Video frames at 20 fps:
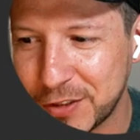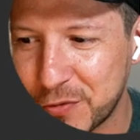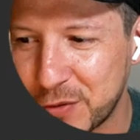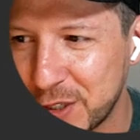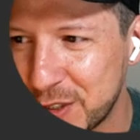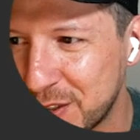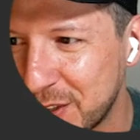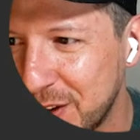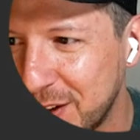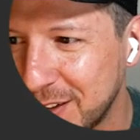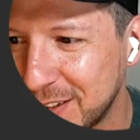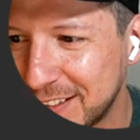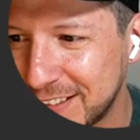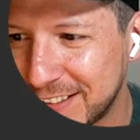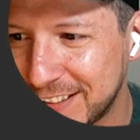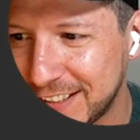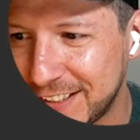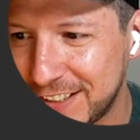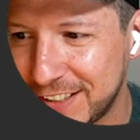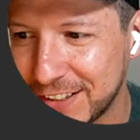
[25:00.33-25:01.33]
results.
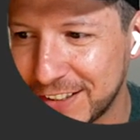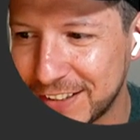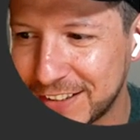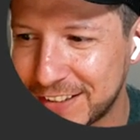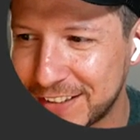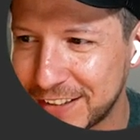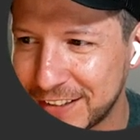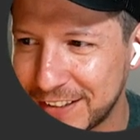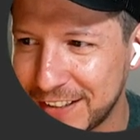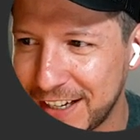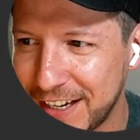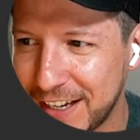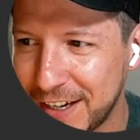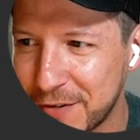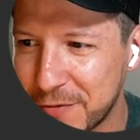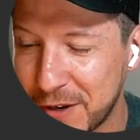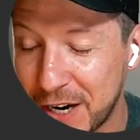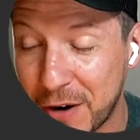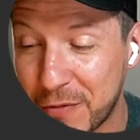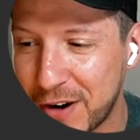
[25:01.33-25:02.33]
It's just
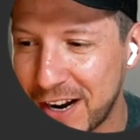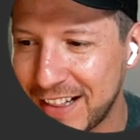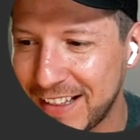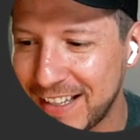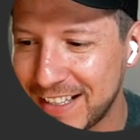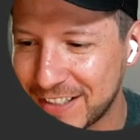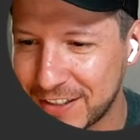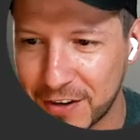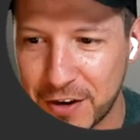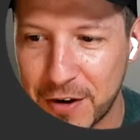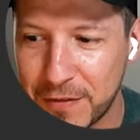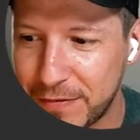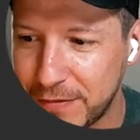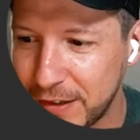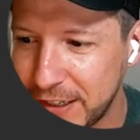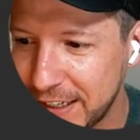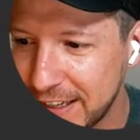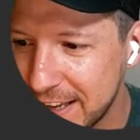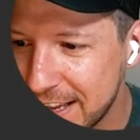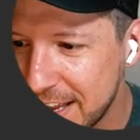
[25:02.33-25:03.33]
when I ran this, so
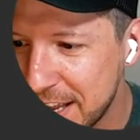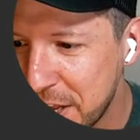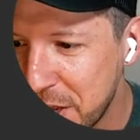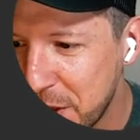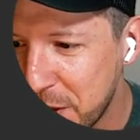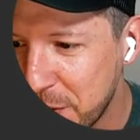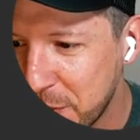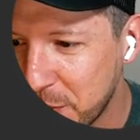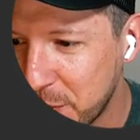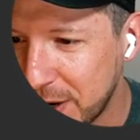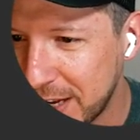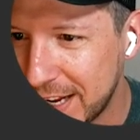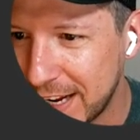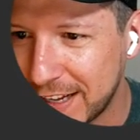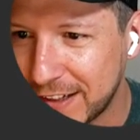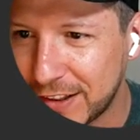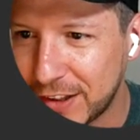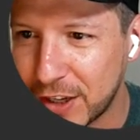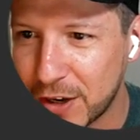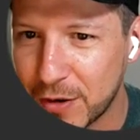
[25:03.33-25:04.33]
hopefully we
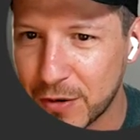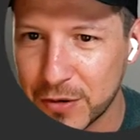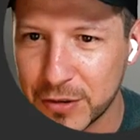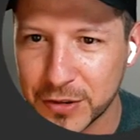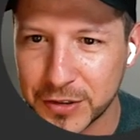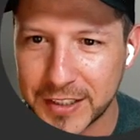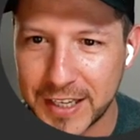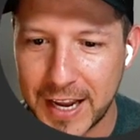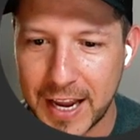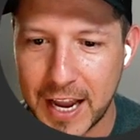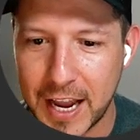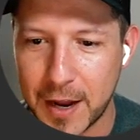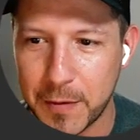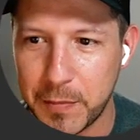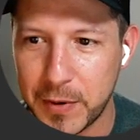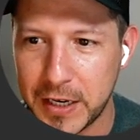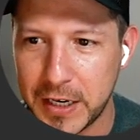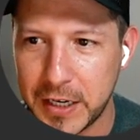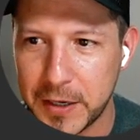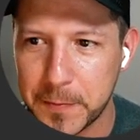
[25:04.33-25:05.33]
get those
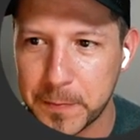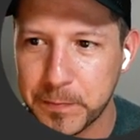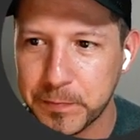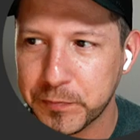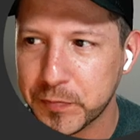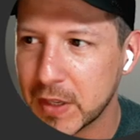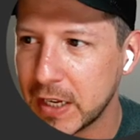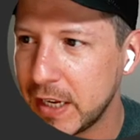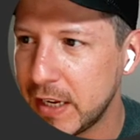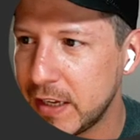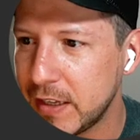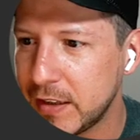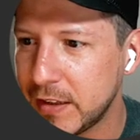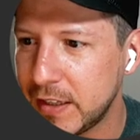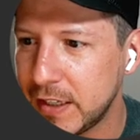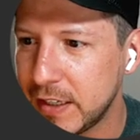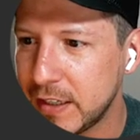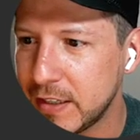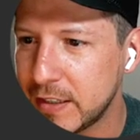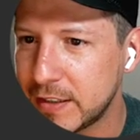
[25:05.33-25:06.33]
happening in
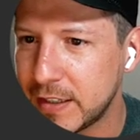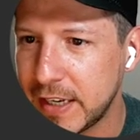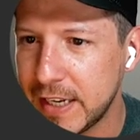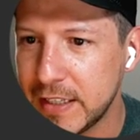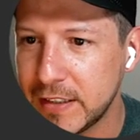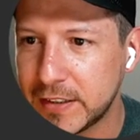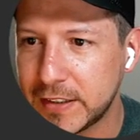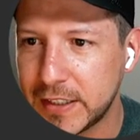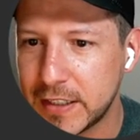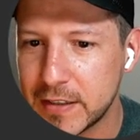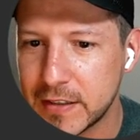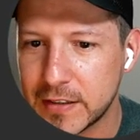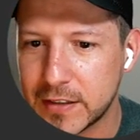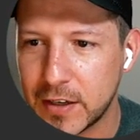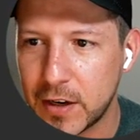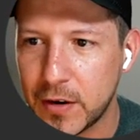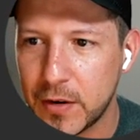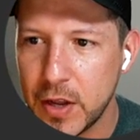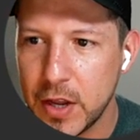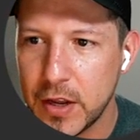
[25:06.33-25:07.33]
this instance.
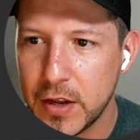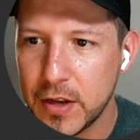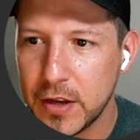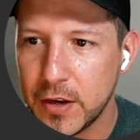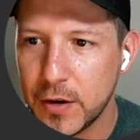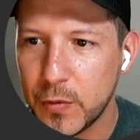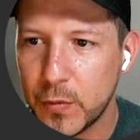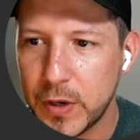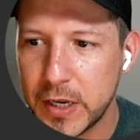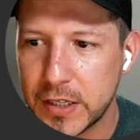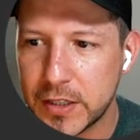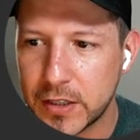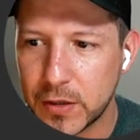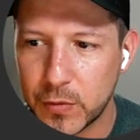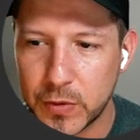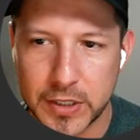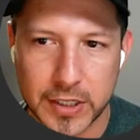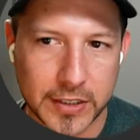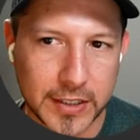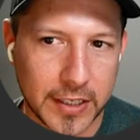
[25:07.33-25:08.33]
So which
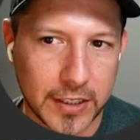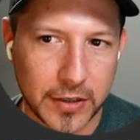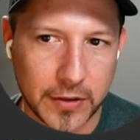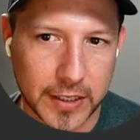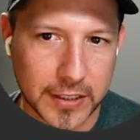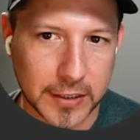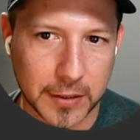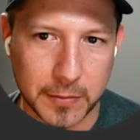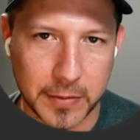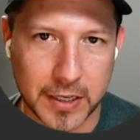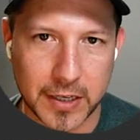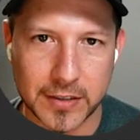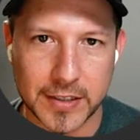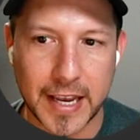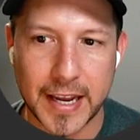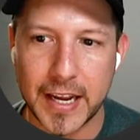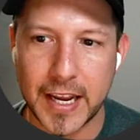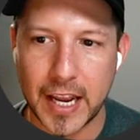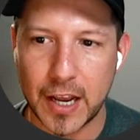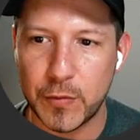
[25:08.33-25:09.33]
is interesting because
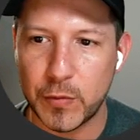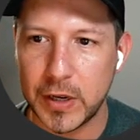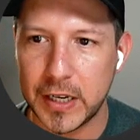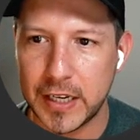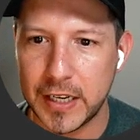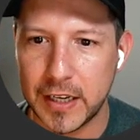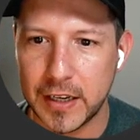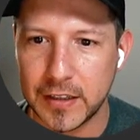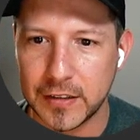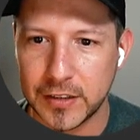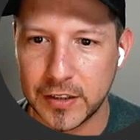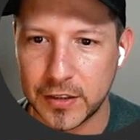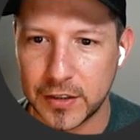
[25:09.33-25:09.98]
I can't really,